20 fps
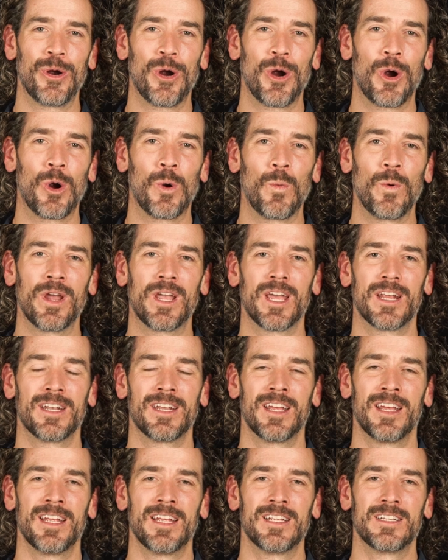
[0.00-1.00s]
Or we can
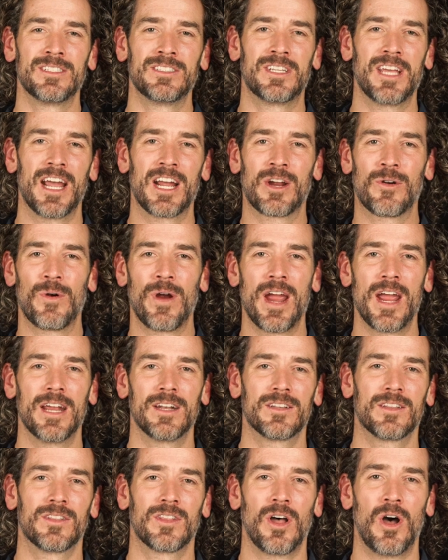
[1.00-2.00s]

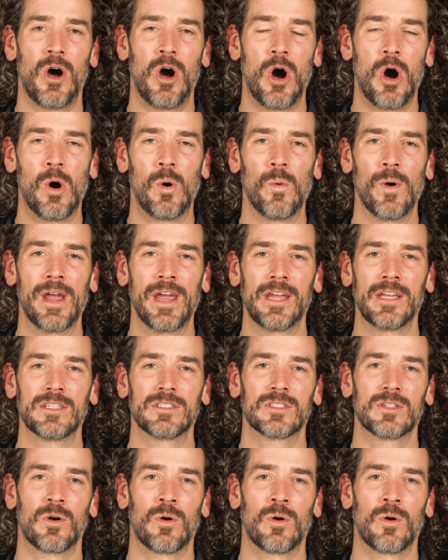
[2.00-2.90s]
decorate the hallways.